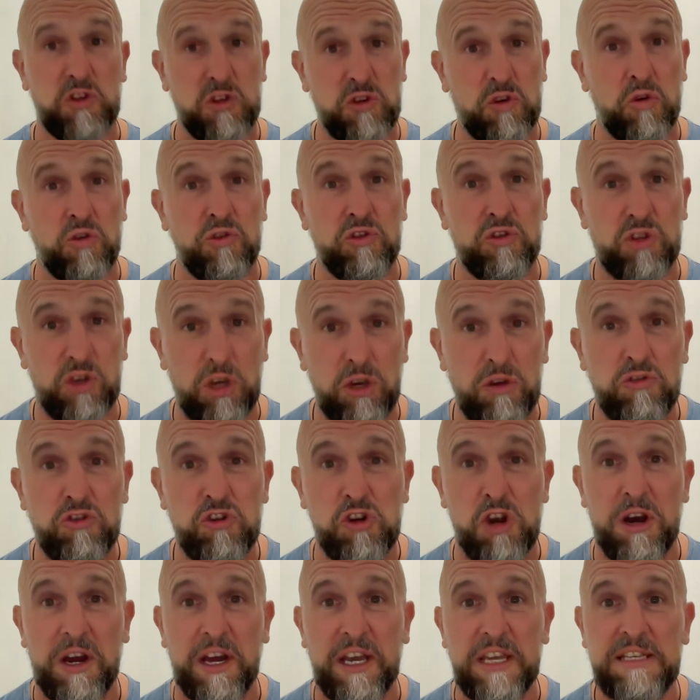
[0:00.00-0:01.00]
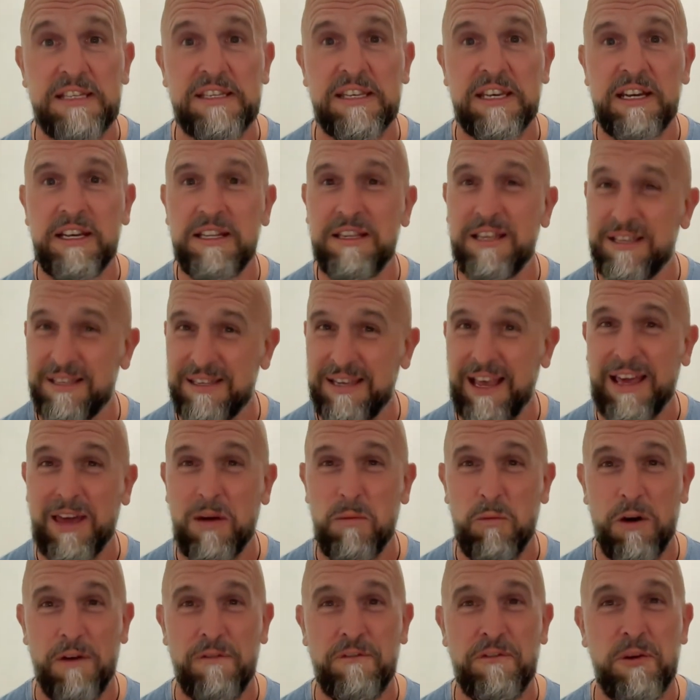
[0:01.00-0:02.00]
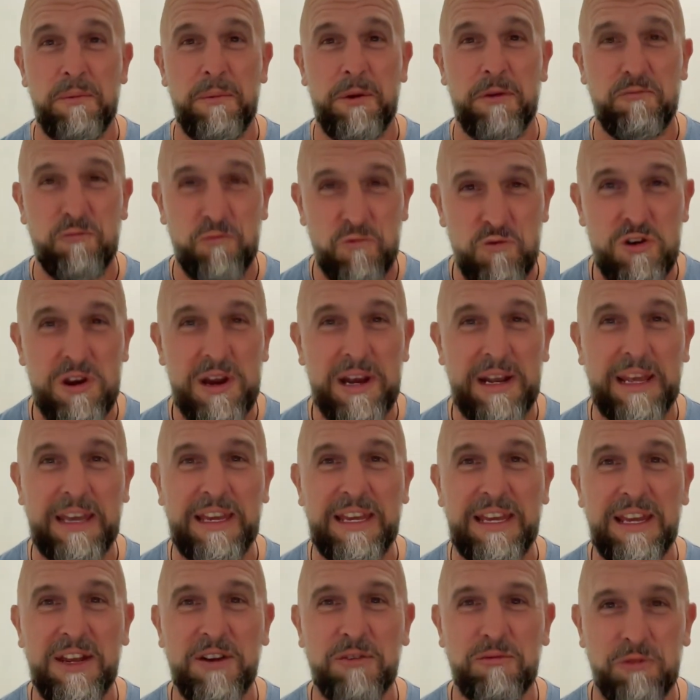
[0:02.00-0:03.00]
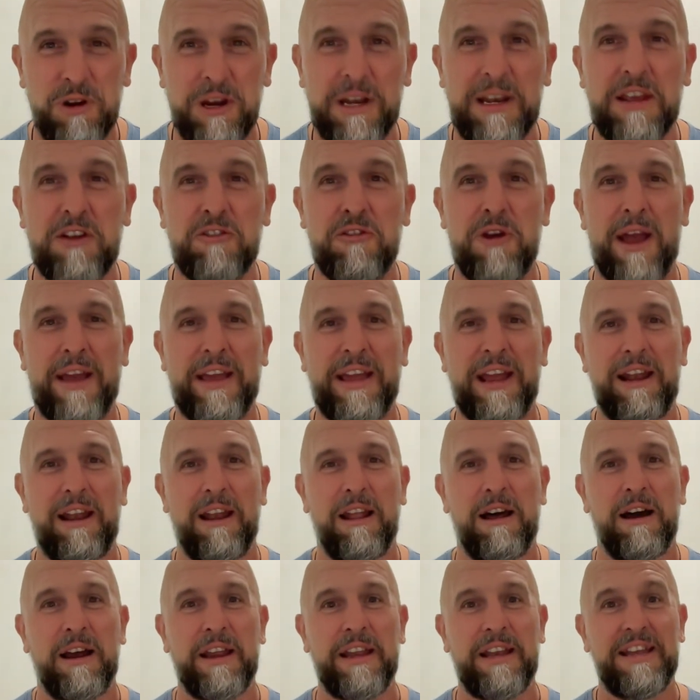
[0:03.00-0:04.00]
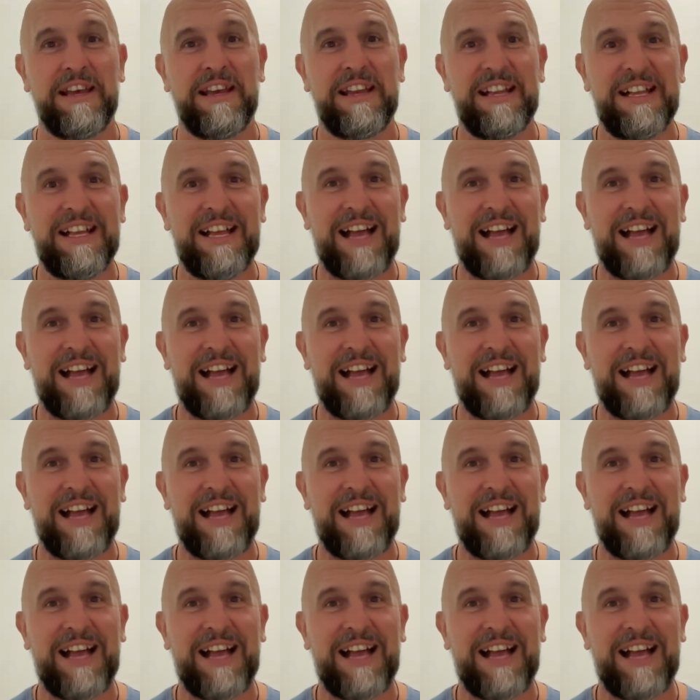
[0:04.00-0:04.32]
Scored two tries, the second one from a really, really cracking line.